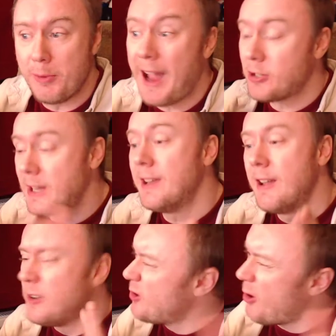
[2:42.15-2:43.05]
actually
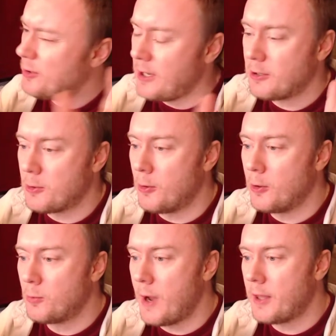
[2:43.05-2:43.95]
not on
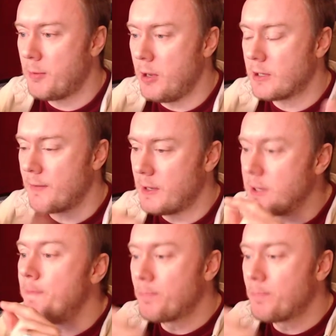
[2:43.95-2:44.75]
Discord where the community stuff is.